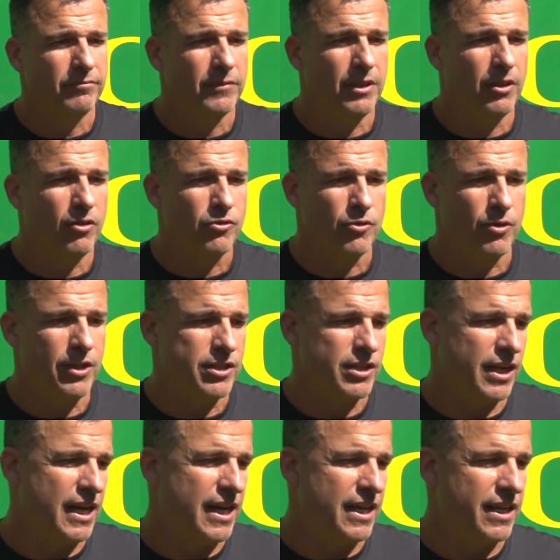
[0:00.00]
You know, so he's
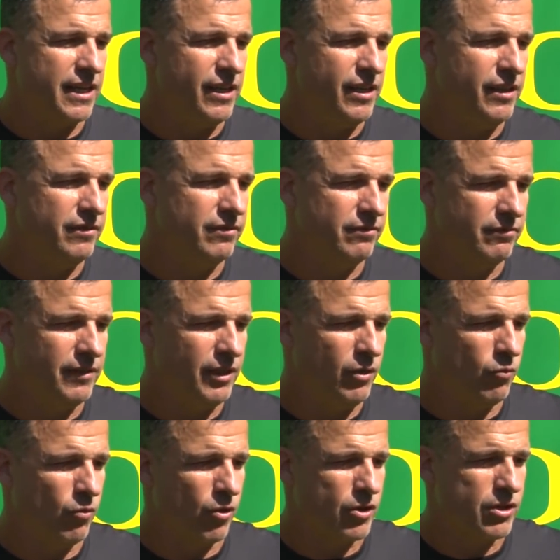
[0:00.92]
a guy that
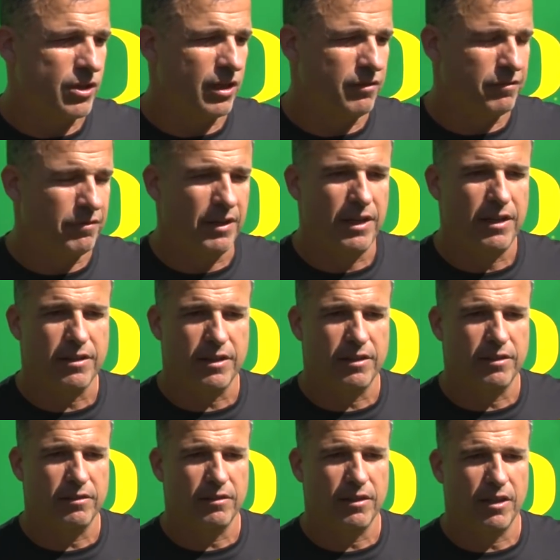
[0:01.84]
he works on faith
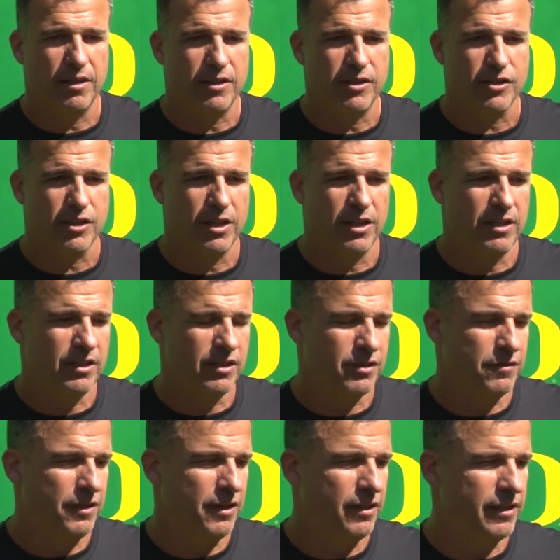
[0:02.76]
and on his gut and
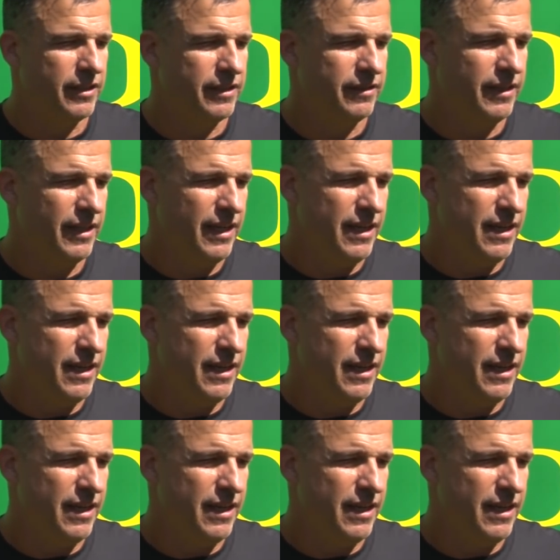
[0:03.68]
his feeling, and